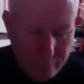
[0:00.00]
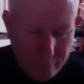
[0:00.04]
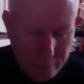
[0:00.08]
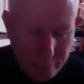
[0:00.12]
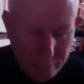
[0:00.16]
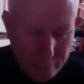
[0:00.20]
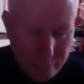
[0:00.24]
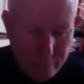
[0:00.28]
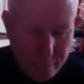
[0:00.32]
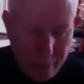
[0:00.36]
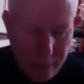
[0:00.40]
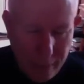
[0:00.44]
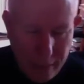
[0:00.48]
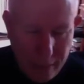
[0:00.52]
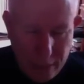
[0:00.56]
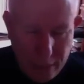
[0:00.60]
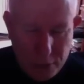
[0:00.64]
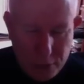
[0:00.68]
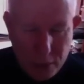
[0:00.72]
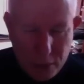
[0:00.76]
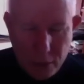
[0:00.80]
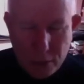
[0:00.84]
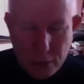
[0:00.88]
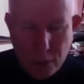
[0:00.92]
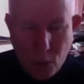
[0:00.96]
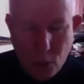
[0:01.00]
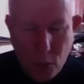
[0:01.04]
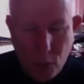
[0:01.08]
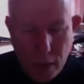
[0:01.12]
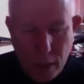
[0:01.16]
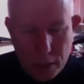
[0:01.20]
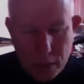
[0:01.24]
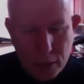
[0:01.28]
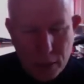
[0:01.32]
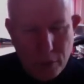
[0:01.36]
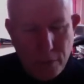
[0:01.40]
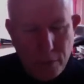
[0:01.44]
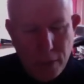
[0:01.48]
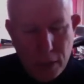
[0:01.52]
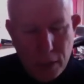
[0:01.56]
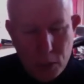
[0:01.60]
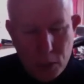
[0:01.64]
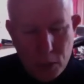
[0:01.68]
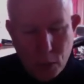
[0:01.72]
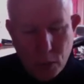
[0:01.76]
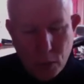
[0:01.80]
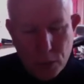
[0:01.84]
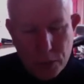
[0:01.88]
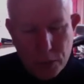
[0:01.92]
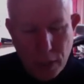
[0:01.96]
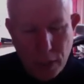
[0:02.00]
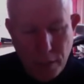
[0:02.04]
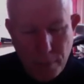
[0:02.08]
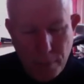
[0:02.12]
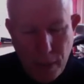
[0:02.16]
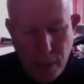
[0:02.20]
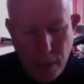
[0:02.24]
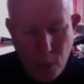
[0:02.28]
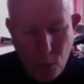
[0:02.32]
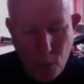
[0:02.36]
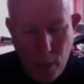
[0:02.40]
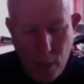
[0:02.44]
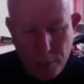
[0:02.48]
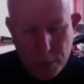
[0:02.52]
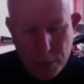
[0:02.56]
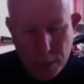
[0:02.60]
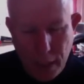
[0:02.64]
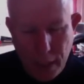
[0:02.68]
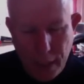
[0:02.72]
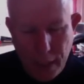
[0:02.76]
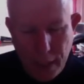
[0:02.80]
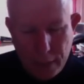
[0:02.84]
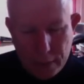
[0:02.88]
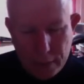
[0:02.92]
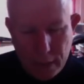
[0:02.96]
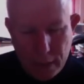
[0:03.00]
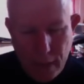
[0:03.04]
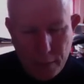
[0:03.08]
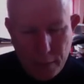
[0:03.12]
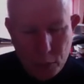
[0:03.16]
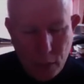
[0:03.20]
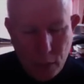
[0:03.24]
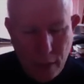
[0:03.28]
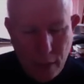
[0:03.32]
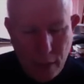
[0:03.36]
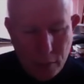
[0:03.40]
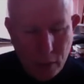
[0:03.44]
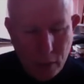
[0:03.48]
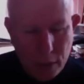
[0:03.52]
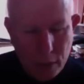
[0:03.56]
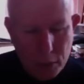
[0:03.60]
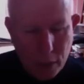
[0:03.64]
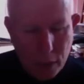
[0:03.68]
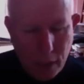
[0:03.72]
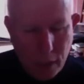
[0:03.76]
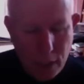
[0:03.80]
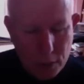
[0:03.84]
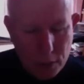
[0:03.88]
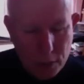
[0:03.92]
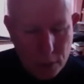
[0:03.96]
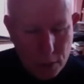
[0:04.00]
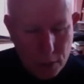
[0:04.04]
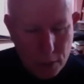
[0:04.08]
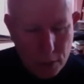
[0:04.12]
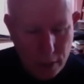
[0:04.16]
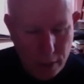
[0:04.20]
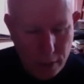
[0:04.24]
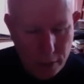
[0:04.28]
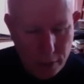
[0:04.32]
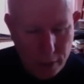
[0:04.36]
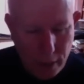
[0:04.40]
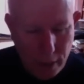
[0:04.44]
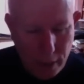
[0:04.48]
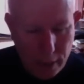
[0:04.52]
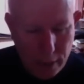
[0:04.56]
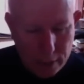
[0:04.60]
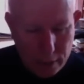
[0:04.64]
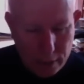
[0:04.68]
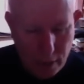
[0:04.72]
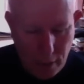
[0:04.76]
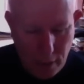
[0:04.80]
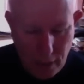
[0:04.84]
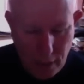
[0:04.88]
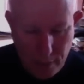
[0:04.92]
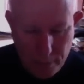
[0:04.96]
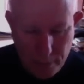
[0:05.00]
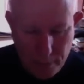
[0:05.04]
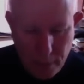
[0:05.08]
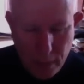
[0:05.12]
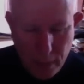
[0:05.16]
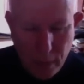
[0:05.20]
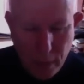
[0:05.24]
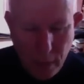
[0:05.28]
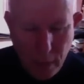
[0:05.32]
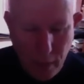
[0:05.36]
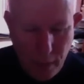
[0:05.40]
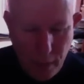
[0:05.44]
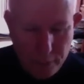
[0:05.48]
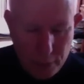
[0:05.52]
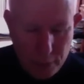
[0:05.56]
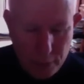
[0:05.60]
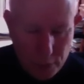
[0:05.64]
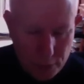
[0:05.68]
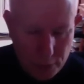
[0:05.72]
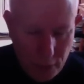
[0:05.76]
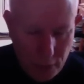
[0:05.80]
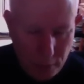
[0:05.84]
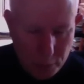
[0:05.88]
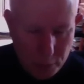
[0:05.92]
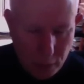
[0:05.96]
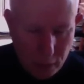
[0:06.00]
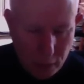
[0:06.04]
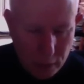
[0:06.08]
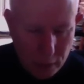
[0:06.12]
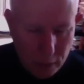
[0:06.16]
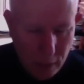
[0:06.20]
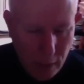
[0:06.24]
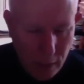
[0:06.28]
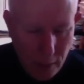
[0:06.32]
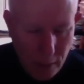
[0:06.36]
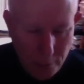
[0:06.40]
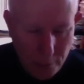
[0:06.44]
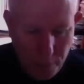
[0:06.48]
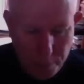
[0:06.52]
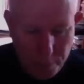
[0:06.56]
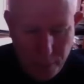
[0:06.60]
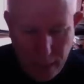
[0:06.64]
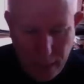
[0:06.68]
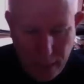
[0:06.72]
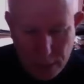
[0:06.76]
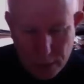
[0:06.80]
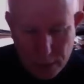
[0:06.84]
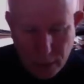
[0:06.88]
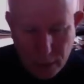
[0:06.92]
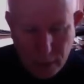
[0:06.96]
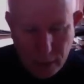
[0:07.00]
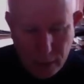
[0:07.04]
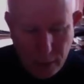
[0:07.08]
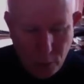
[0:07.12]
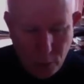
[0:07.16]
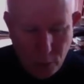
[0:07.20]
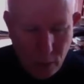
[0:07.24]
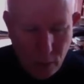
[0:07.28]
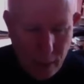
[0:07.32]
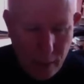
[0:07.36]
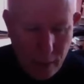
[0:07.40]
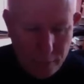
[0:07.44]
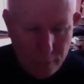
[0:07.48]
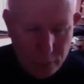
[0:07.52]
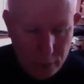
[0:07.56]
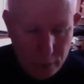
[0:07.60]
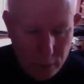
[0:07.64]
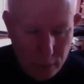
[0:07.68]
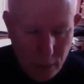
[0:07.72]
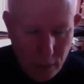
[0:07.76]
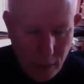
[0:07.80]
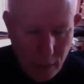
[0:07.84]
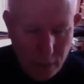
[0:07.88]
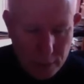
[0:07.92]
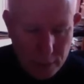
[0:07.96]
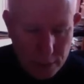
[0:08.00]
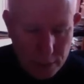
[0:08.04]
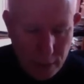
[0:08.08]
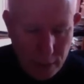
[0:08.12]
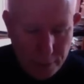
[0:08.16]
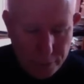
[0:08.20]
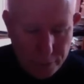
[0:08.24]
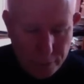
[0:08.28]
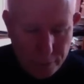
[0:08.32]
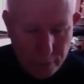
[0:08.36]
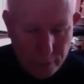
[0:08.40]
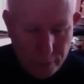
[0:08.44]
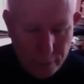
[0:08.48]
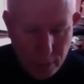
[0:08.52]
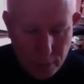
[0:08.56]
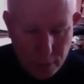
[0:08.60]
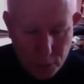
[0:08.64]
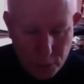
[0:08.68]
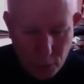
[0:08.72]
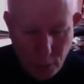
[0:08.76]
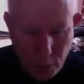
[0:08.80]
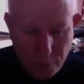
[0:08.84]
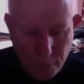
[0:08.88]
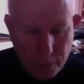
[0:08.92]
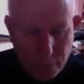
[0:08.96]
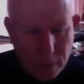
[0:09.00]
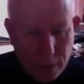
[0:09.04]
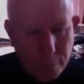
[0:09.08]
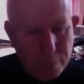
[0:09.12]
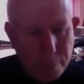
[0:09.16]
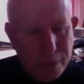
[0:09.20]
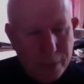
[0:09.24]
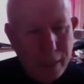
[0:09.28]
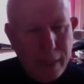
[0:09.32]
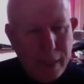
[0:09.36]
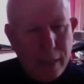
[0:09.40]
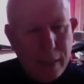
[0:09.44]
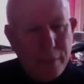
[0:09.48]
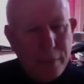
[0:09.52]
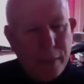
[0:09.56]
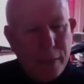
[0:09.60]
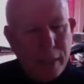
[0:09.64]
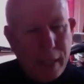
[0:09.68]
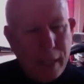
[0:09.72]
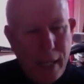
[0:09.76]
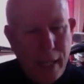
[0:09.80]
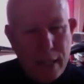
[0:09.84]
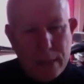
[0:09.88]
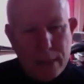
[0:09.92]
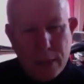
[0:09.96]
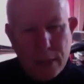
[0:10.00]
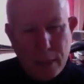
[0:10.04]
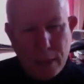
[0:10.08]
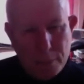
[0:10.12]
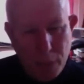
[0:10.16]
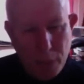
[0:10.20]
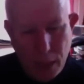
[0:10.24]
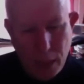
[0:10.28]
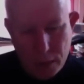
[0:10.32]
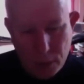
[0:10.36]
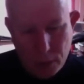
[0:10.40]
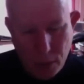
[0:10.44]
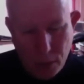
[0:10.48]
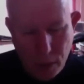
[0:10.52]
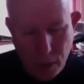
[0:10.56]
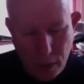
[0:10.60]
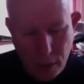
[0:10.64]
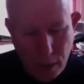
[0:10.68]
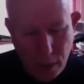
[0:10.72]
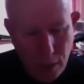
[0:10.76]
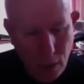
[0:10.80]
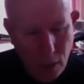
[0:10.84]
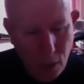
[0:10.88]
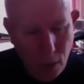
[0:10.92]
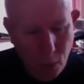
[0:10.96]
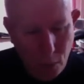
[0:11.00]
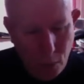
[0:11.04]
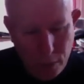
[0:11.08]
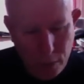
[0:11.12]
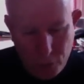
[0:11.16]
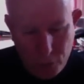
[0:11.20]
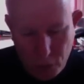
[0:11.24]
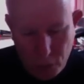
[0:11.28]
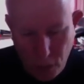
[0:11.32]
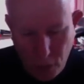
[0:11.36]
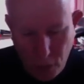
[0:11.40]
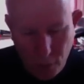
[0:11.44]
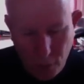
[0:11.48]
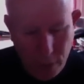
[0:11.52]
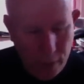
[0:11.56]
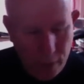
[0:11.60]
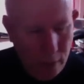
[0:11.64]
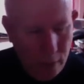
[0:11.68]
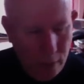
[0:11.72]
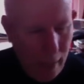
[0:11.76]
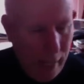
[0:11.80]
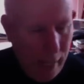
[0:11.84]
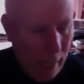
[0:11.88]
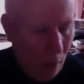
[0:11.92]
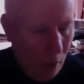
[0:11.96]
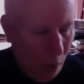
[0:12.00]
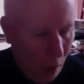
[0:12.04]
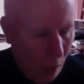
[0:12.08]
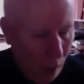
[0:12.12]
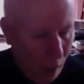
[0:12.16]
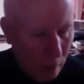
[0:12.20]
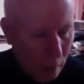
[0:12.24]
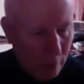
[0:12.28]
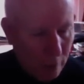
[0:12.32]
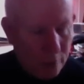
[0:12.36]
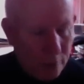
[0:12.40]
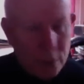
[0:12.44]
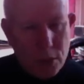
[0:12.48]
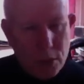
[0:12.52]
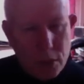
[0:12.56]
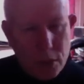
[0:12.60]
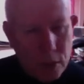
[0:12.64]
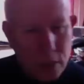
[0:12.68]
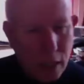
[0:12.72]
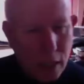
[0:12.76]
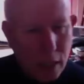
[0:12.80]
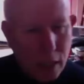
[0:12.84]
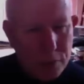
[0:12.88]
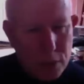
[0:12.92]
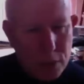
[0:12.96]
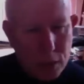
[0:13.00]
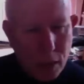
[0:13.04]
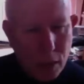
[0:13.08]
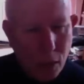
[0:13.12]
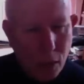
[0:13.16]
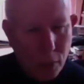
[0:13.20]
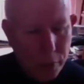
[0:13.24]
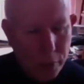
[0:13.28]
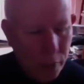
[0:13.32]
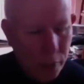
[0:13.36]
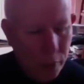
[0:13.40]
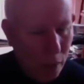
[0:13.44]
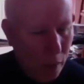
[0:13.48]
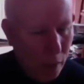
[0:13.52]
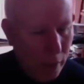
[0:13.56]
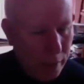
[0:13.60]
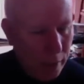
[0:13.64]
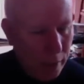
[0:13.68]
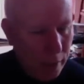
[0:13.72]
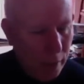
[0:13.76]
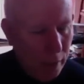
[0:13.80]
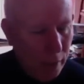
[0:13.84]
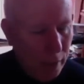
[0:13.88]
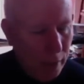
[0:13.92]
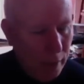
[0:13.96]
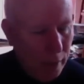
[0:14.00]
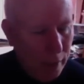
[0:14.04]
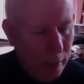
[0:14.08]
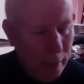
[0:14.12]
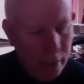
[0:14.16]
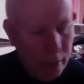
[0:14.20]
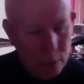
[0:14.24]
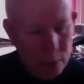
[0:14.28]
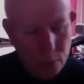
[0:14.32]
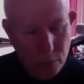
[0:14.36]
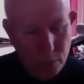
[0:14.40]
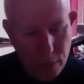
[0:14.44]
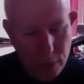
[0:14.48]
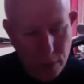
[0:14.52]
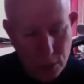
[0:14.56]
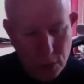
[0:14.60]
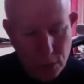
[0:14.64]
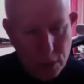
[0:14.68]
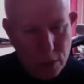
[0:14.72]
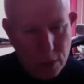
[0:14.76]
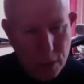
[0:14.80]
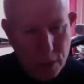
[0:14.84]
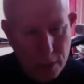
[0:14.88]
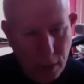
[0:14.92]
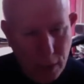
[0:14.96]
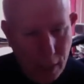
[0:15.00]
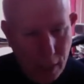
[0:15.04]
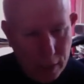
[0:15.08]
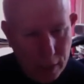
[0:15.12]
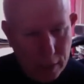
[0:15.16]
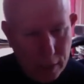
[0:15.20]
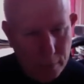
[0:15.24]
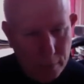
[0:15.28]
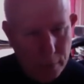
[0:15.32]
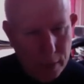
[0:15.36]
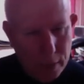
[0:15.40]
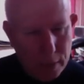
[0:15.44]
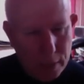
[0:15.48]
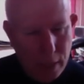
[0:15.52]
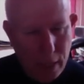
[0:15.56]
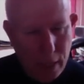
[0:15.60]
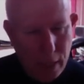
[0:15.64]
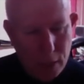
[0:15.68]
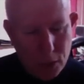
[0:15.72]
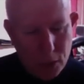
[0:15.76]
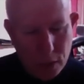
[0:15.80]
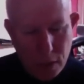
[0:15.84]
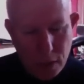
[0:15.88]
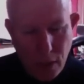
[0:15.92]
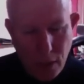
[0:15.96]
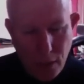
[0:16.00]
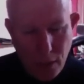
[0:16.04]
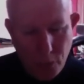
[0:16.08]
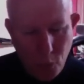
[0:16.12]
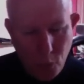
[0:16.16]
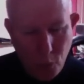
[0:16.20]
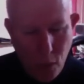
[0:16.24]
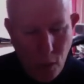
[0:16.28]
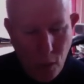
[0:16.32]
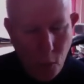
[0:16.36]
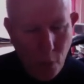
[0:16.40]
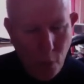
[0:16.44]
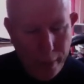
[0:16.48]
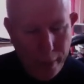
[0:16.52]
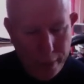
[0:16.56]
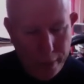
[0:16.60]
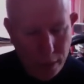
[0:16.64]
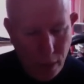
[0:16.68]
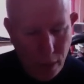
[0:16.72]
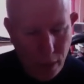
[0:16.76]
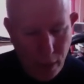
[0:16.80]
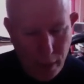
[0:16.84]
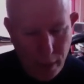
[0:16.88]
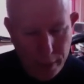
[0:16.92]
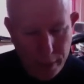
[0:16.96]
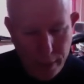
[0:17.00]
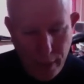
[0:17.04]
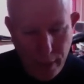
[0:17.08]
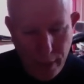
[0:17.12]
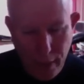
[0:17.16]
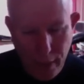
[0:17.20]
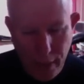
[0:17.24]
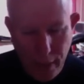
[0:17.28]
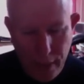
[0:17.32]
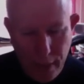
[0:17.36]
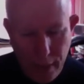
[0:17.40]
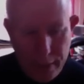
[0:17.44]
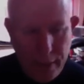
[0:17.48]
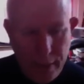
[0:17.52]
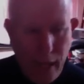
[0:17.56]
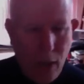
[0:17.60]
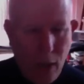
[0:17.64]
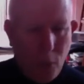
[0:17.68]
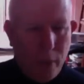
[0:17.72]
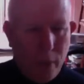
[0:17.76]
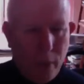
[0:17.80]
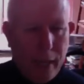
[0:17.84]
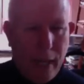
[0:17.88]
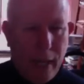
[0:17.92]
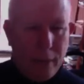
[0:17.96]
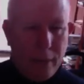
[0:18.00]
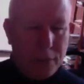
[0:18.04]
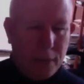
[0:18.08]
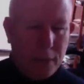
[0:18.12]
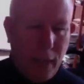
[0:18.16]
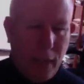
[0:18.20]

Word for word: easier to watch the visuals on my website, timetraveleducationcenter.com on this subject. But basically what I've done is I've sort of completed the case on Montauk. We've shown that, hey, all of this stuff is going on. It, this is the documentation of what went on. And now we have time